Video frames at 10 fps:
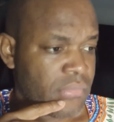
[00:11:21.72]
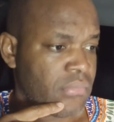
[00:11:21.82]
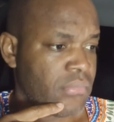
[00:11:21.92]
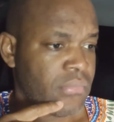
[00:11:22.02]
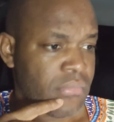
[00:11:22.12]

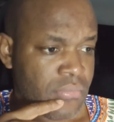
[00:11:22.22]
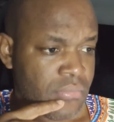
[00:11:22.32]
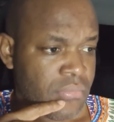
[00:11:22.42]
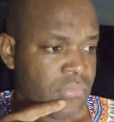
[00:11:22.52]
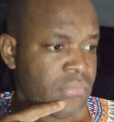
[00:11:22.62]
the
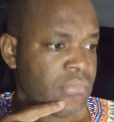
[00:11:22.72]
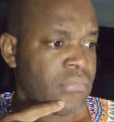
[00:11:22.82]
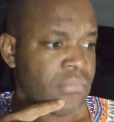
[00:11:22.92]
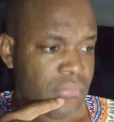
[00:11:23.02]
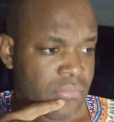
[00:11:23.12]
jolly,
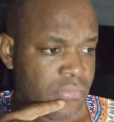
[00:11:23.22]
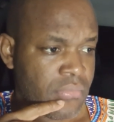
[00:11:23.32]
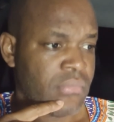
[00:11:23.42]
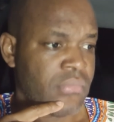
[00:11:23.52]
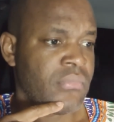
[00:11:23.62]

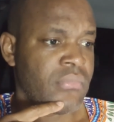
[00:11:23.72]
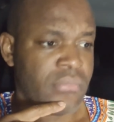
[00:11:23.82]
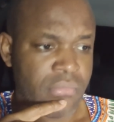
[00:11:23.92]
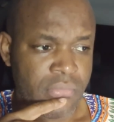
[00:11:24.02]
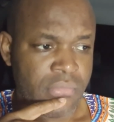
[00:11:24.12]
you the
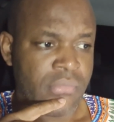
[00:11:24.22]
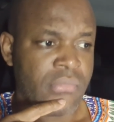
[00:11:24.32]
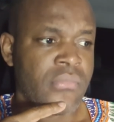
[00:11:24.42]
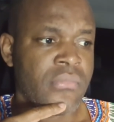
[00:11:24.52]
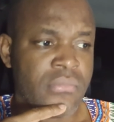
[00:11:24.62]
poor.